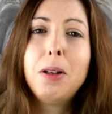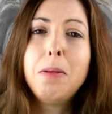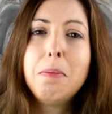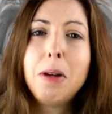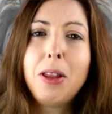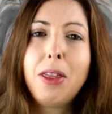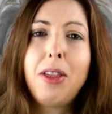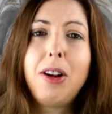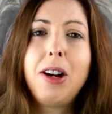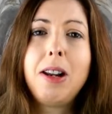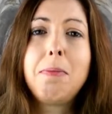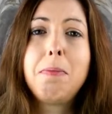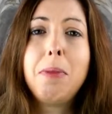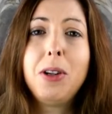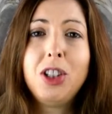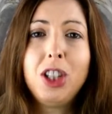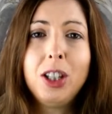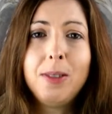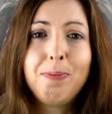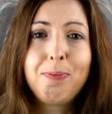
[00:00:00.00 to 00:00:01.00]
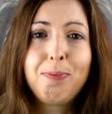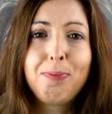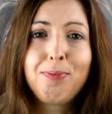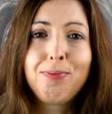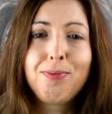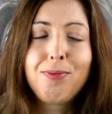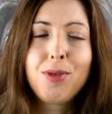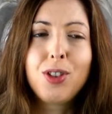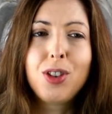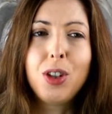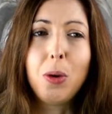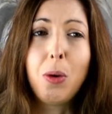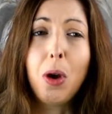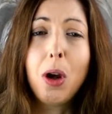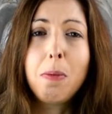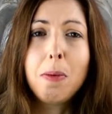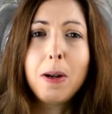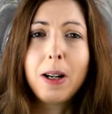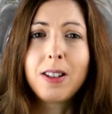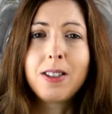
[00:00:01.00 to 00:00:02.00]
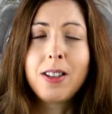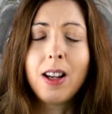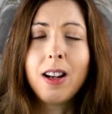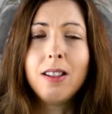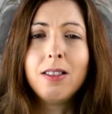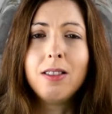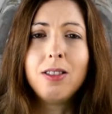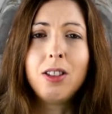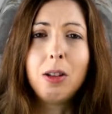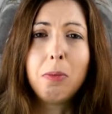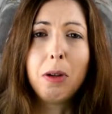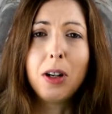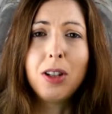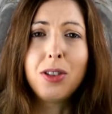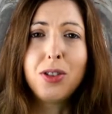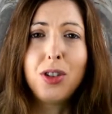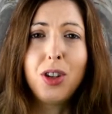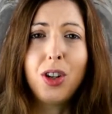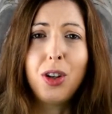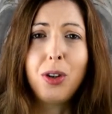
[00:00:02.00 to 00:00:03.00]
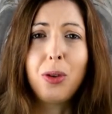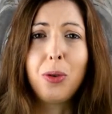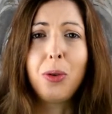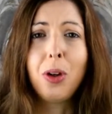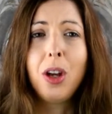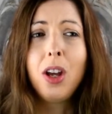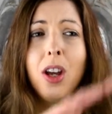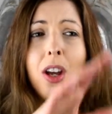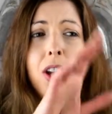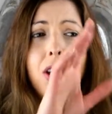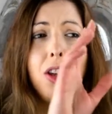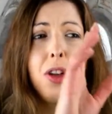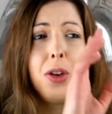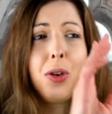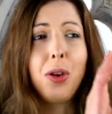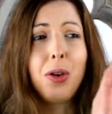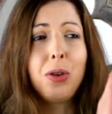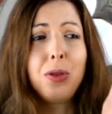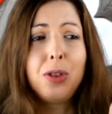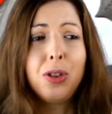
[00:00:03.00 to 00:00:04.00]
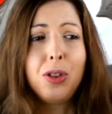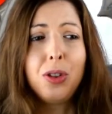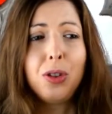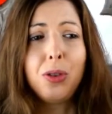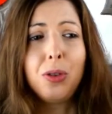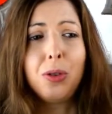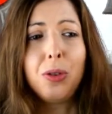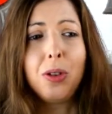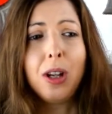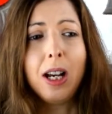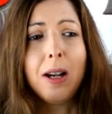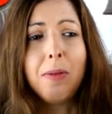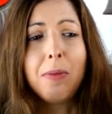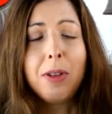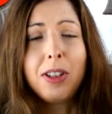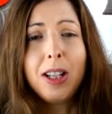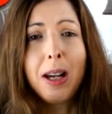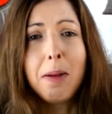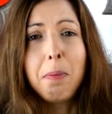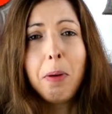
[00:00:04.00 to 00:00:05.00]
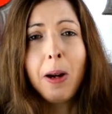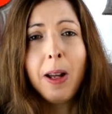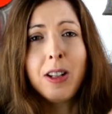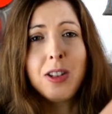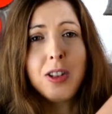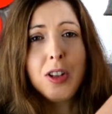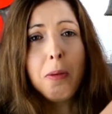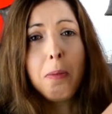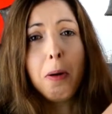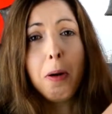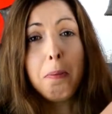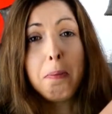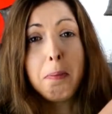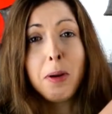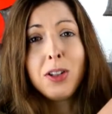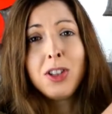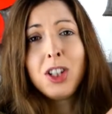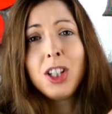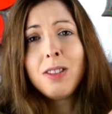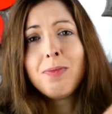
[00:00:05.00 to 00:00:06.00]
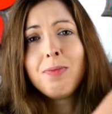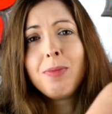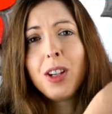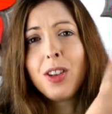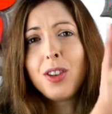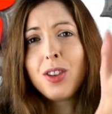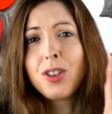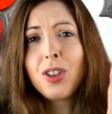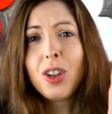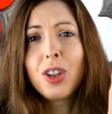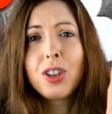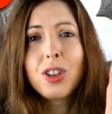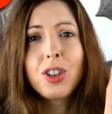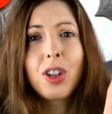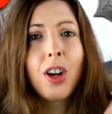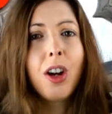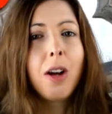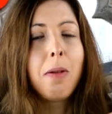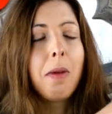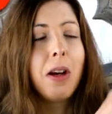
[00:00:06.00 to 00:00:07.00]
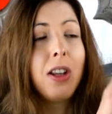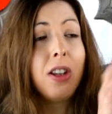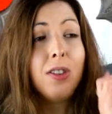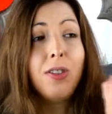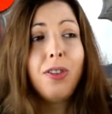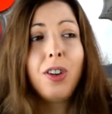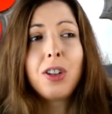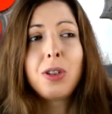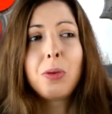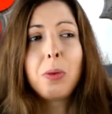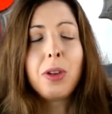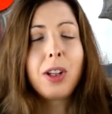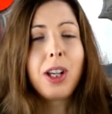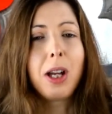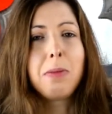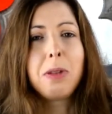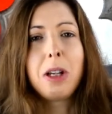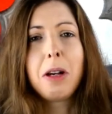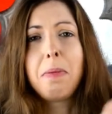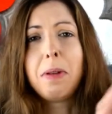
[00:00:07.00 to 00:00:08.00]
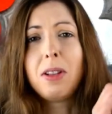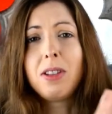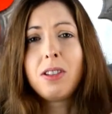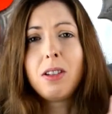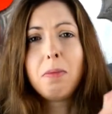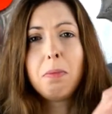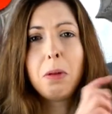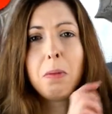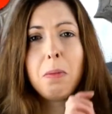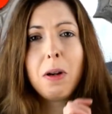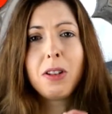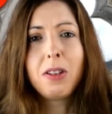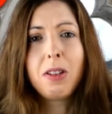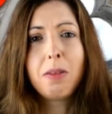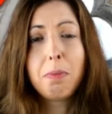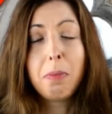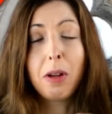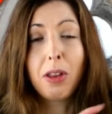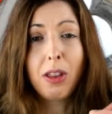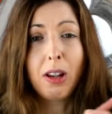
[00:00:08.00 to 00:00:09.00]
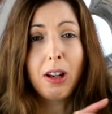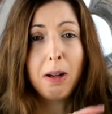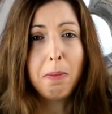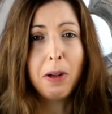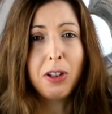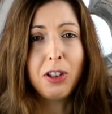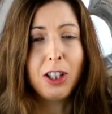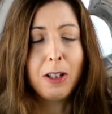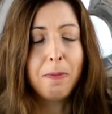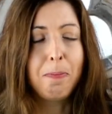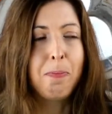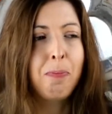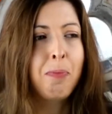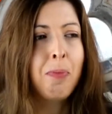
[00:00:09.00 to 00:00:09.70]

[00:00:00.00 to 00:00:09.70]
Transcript: Monthly Budget. So you open Excel, you press new, you go to the templates and you put budget in the search term, and the first one that comes up is simple monthly budget.